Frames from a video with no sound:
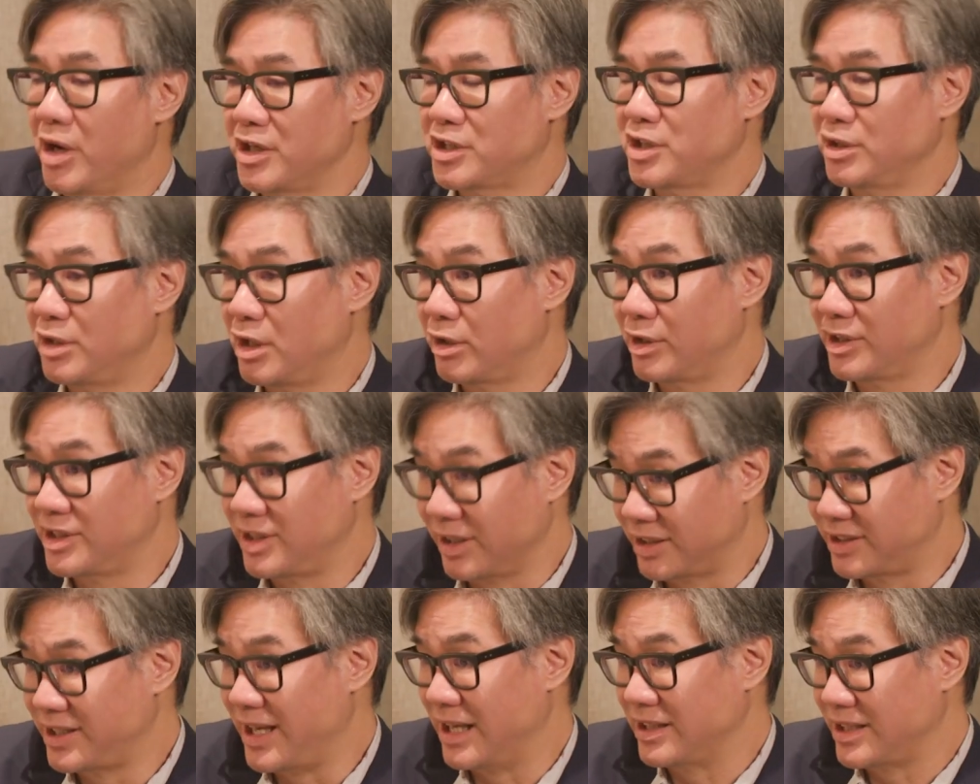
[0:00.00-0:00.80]
Bolsonaro's
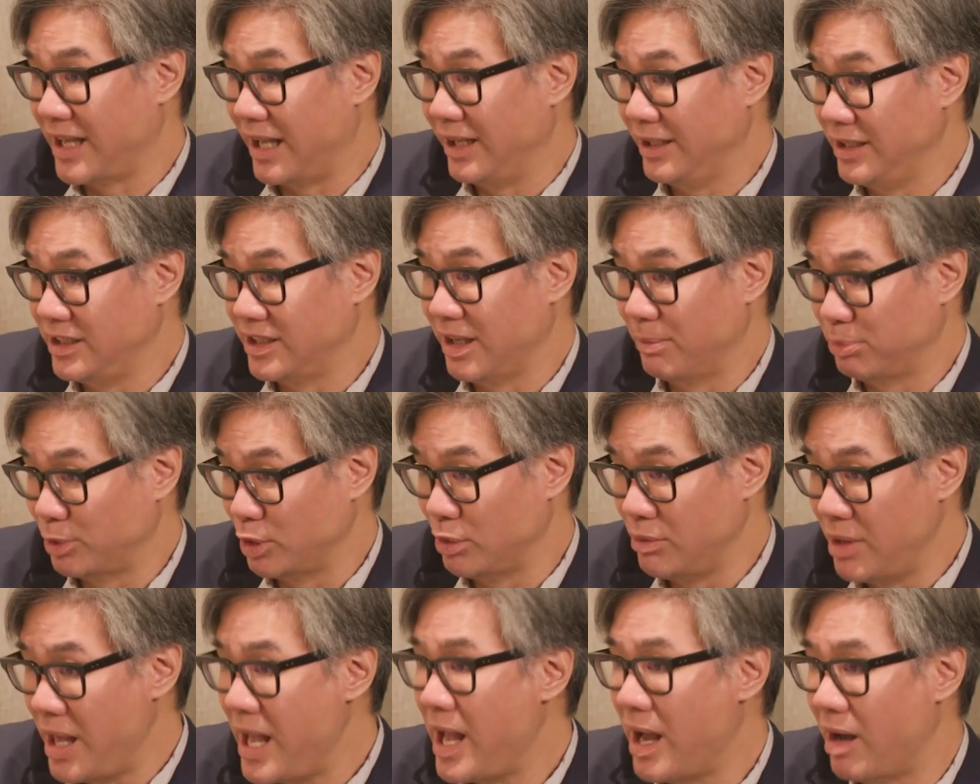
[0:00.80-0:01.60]
success, at least up
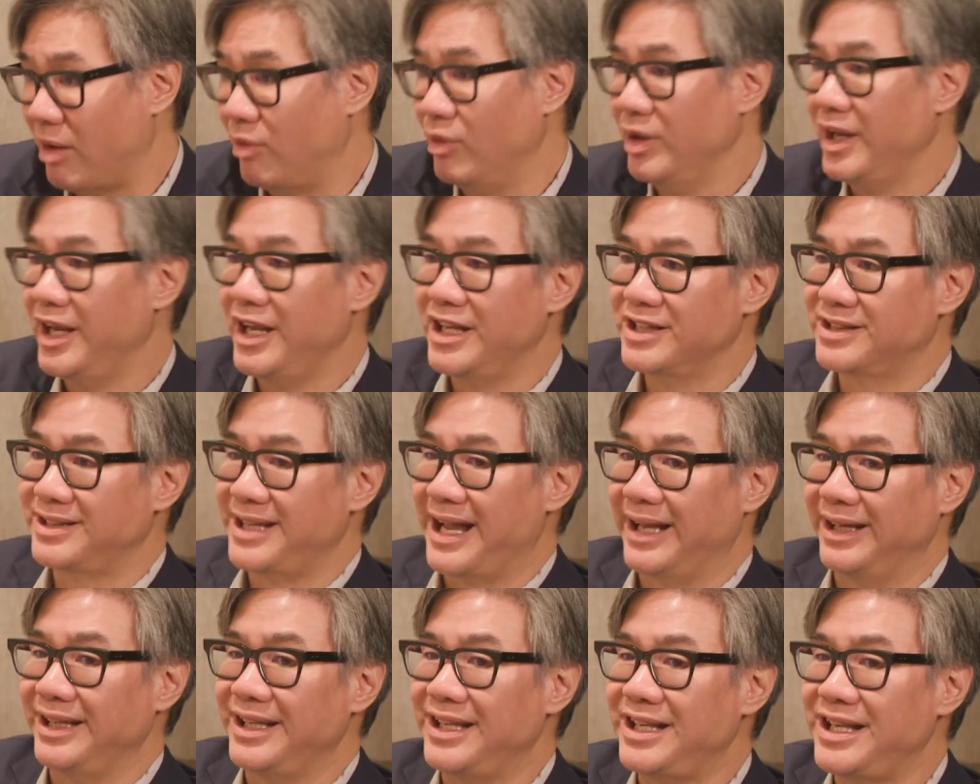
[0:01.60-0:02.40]
to now, is
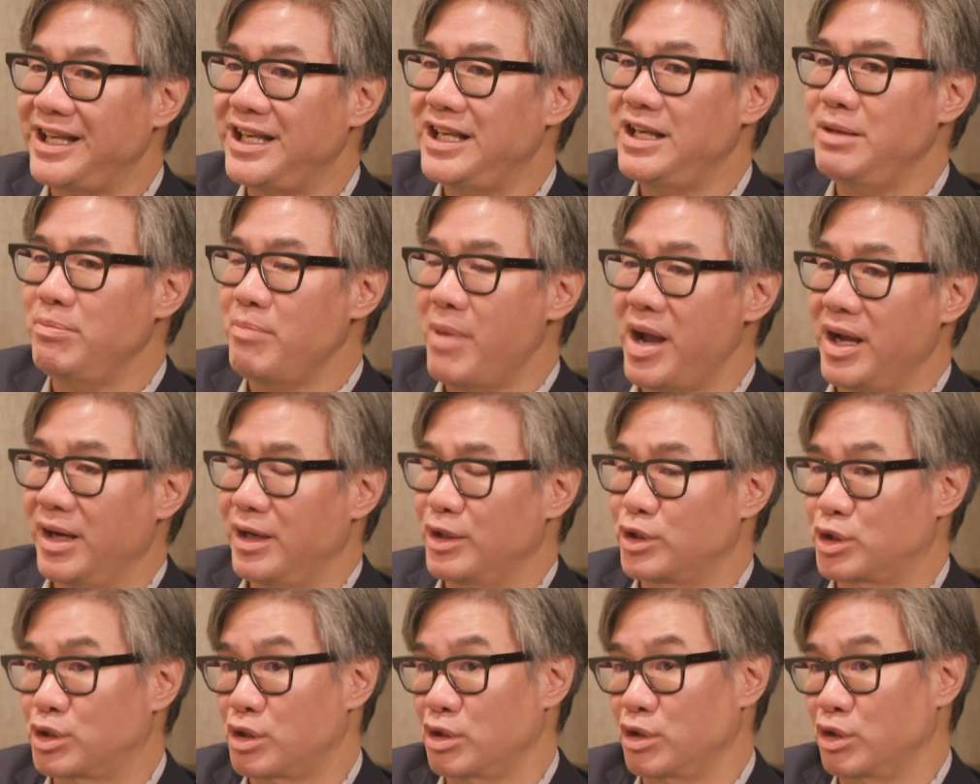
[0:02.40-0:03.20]
that he
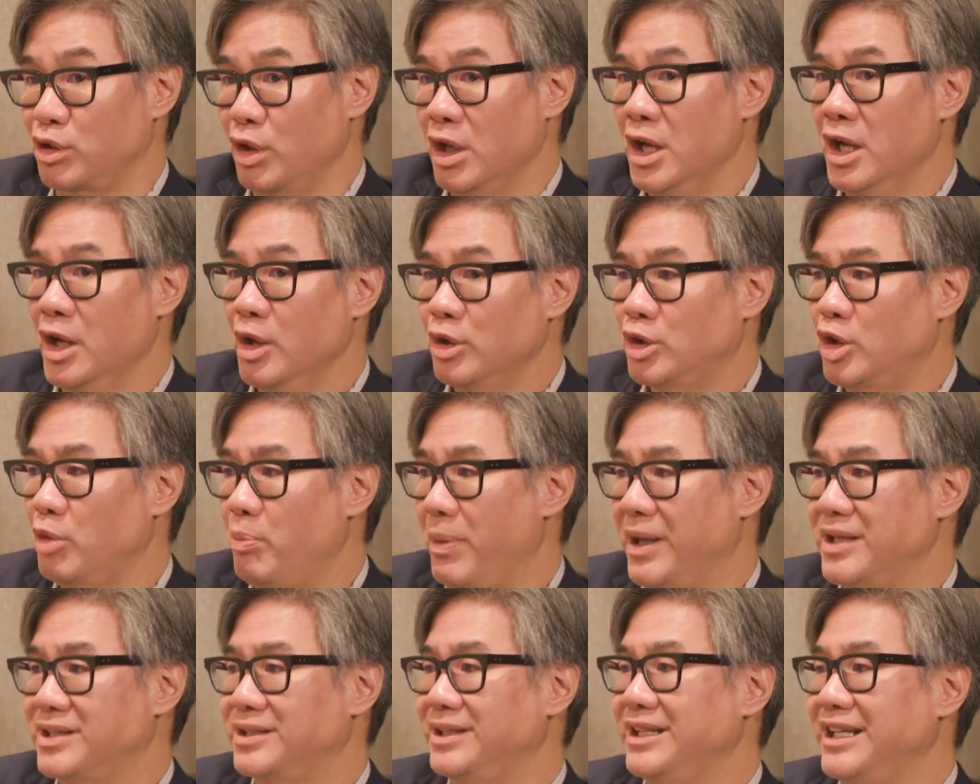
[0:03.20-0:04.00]
managed to
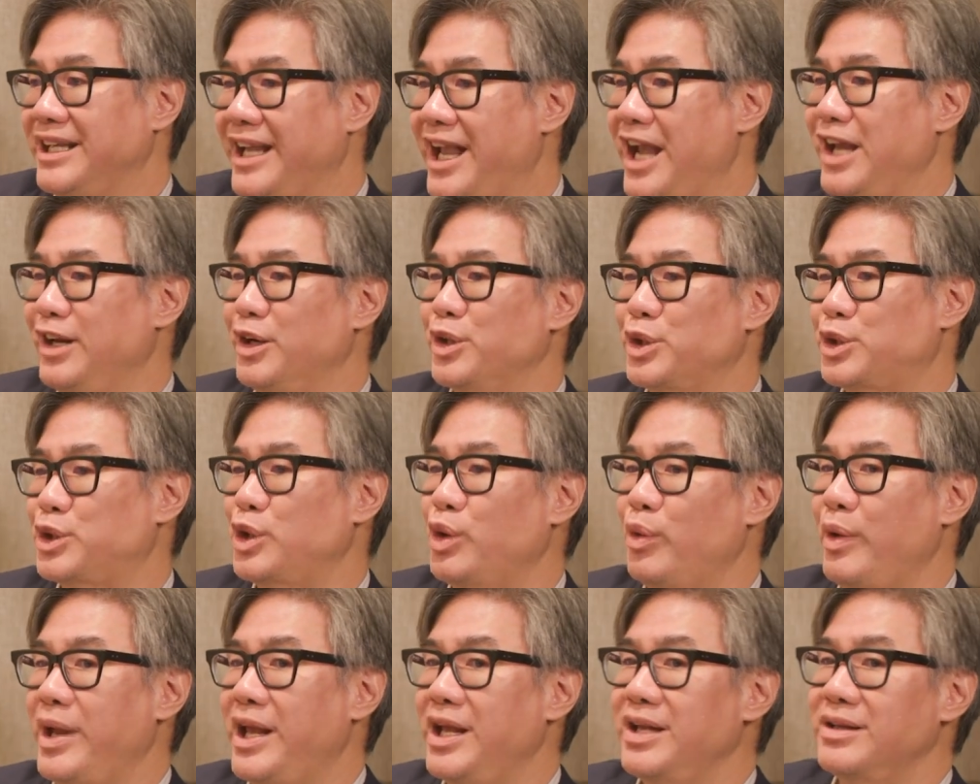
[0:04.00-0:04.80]
basically cater
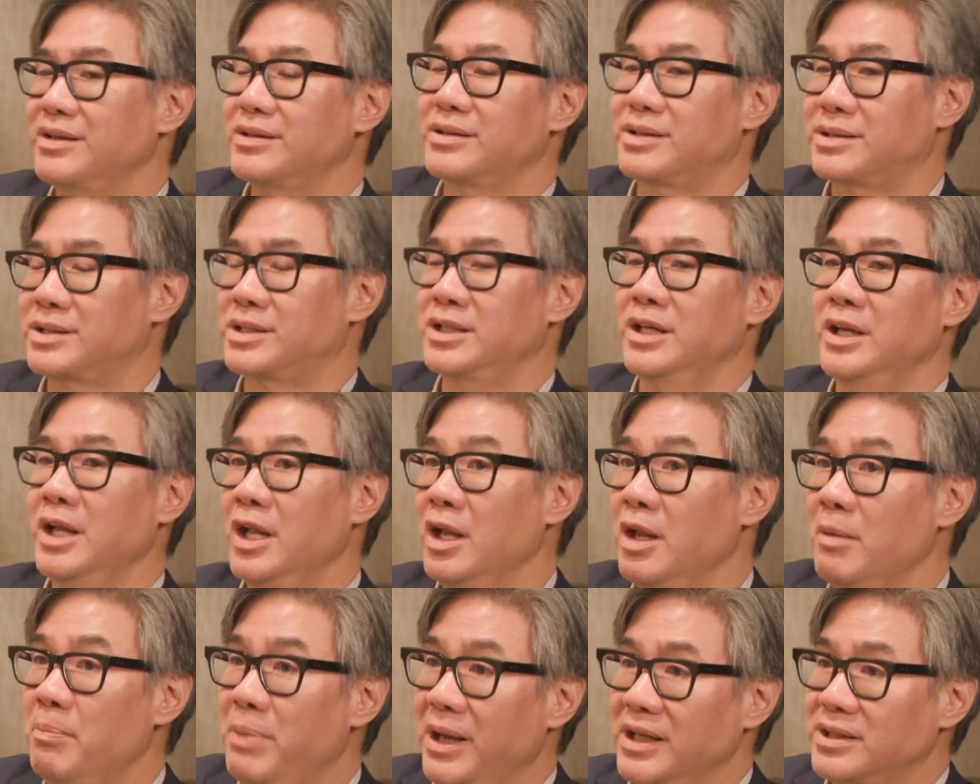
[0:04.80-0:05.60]
to his
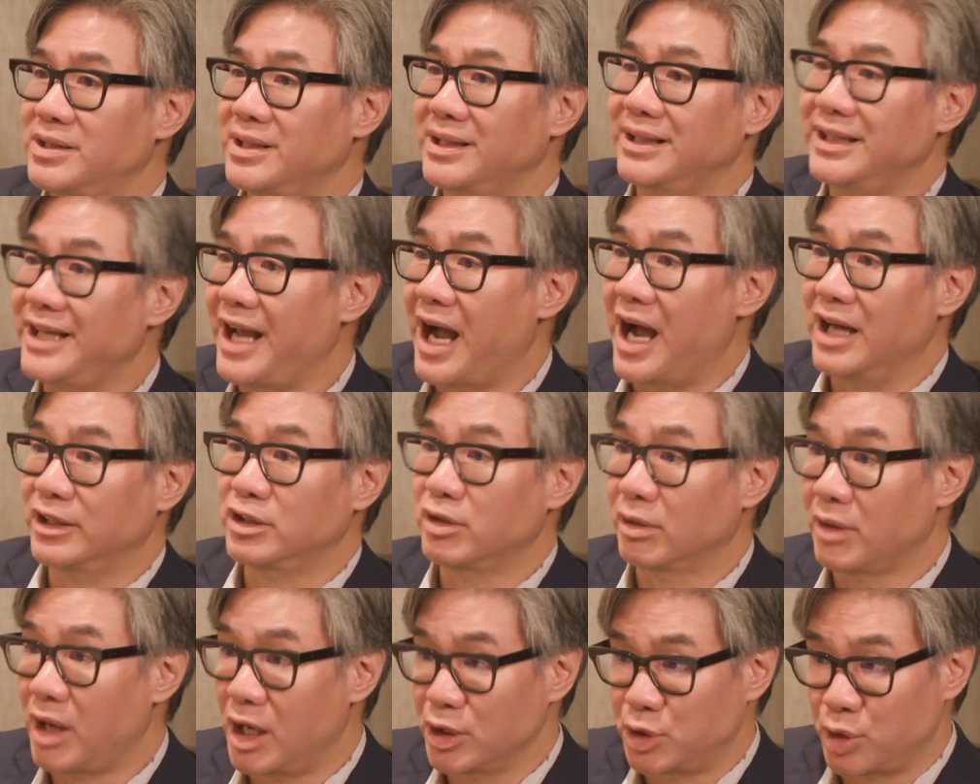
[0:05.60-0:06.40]
basically
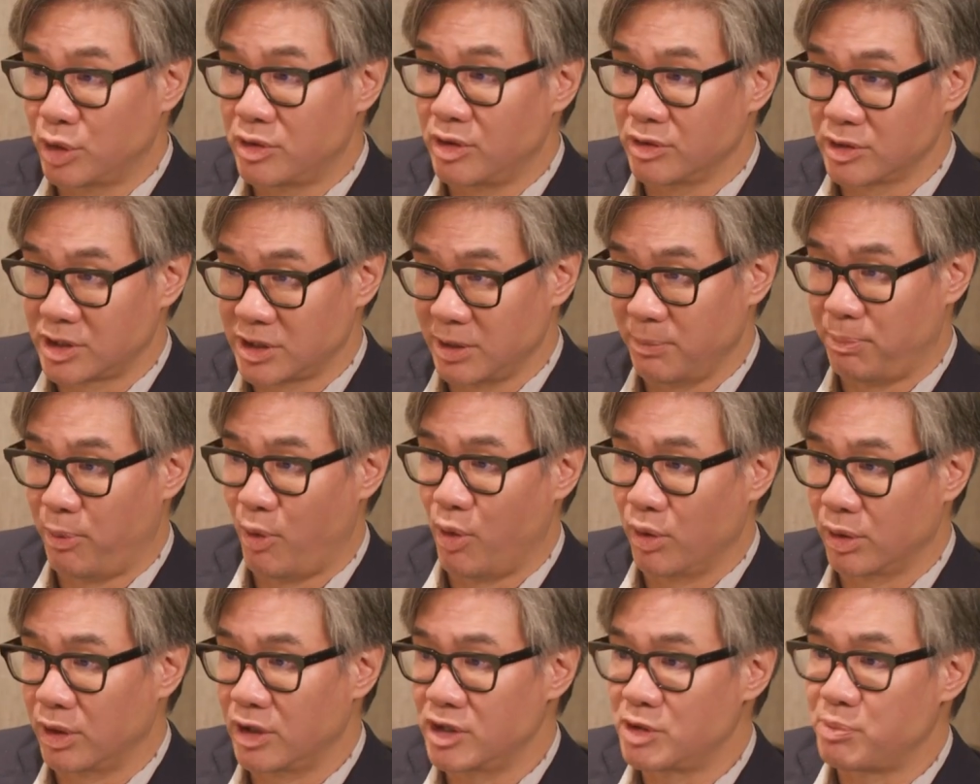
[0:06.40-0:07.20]
ideological
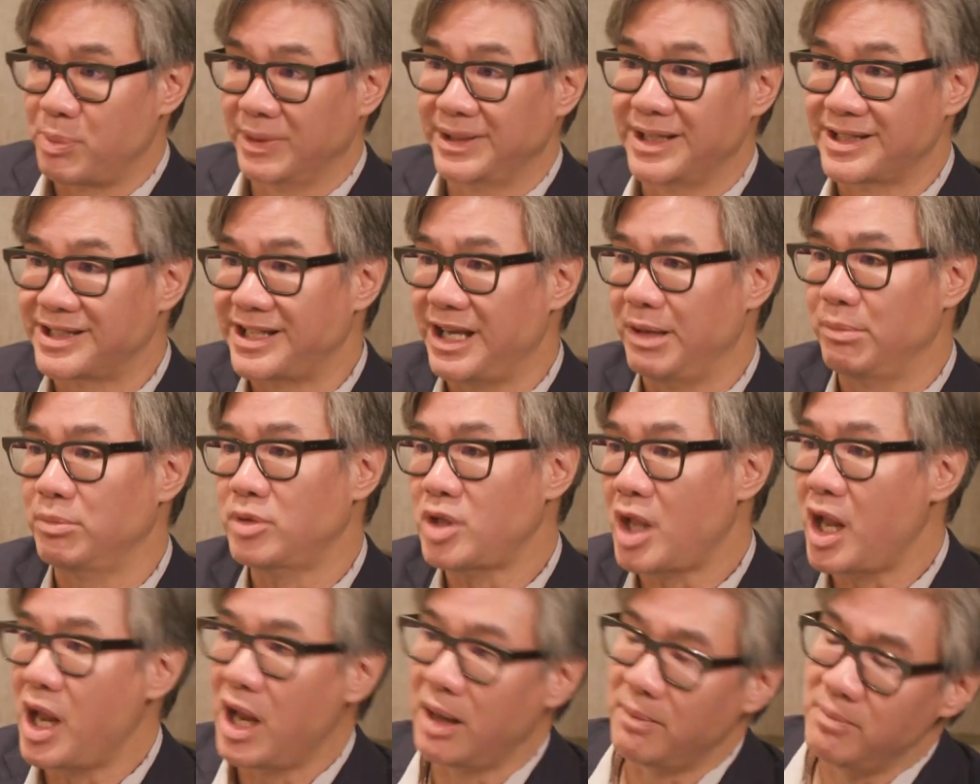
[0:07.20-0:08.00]
supporters, but at the same
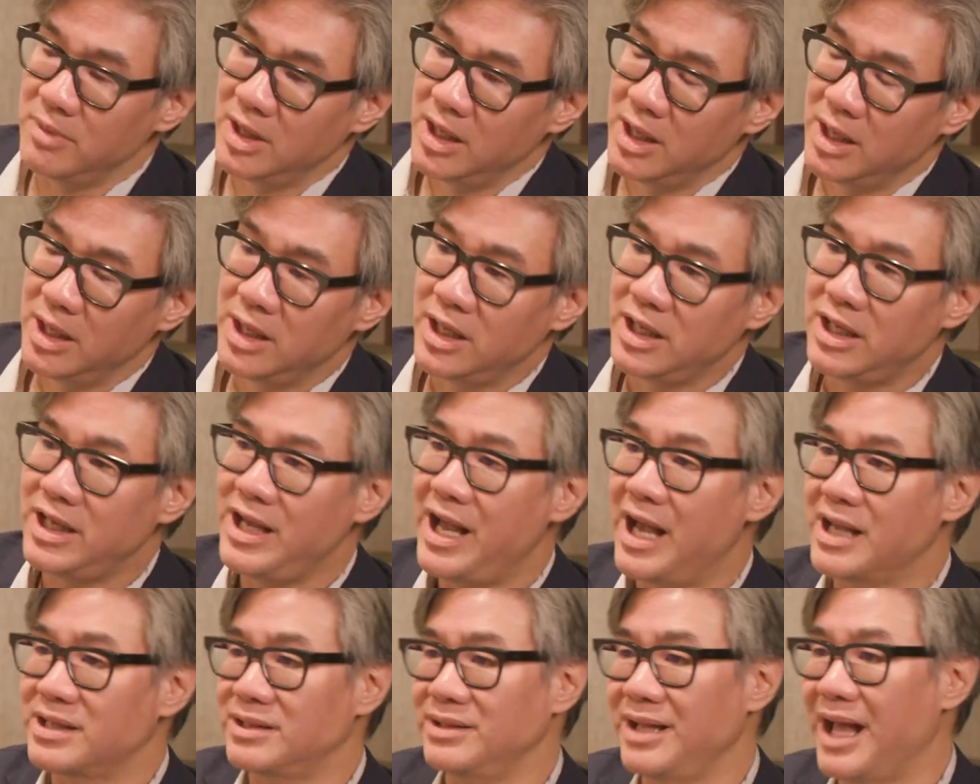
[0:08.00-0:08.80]
time,
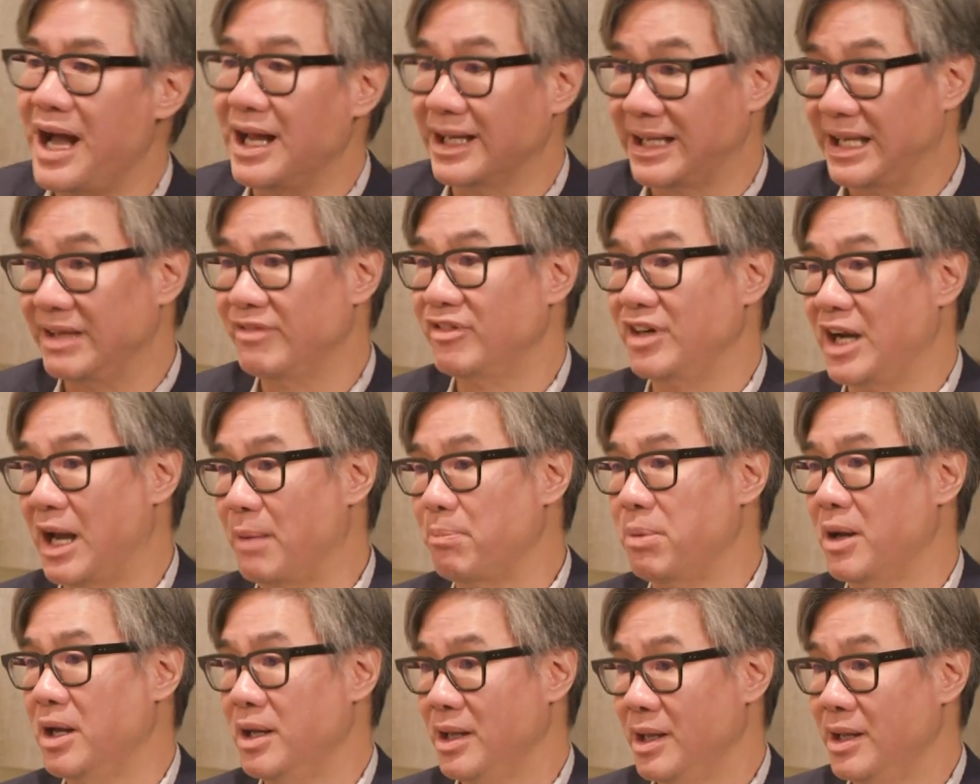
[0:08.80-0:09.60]
he has not given
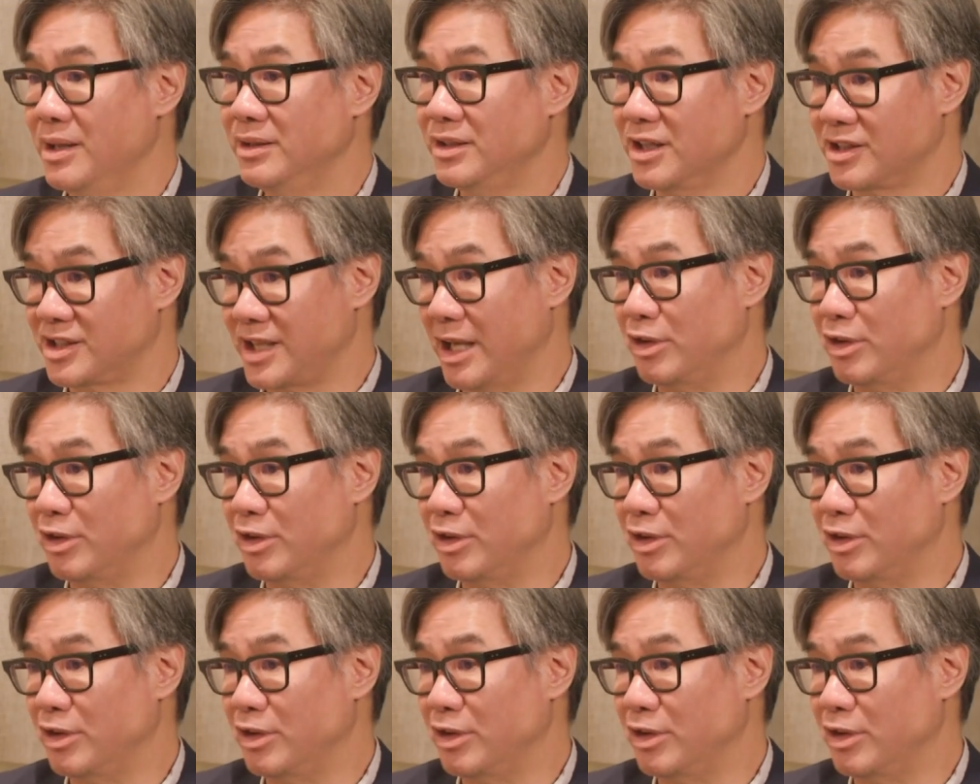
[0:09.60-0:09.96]
up the